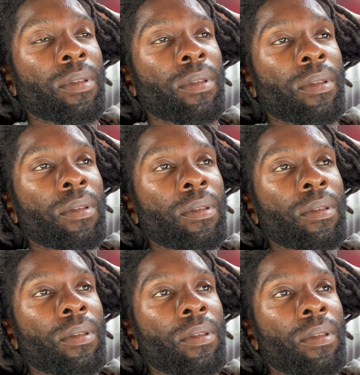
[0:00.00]

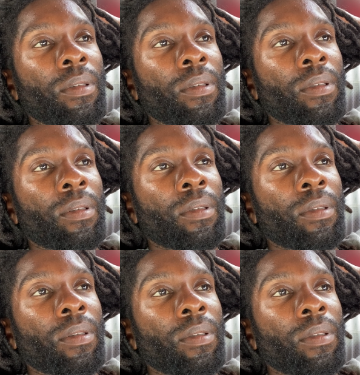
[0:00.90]

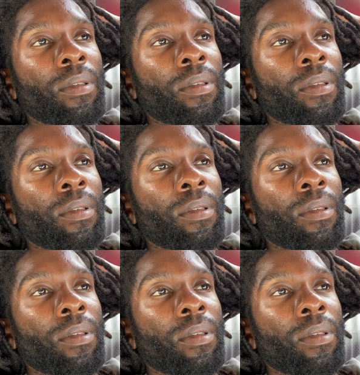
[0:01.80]
(silence)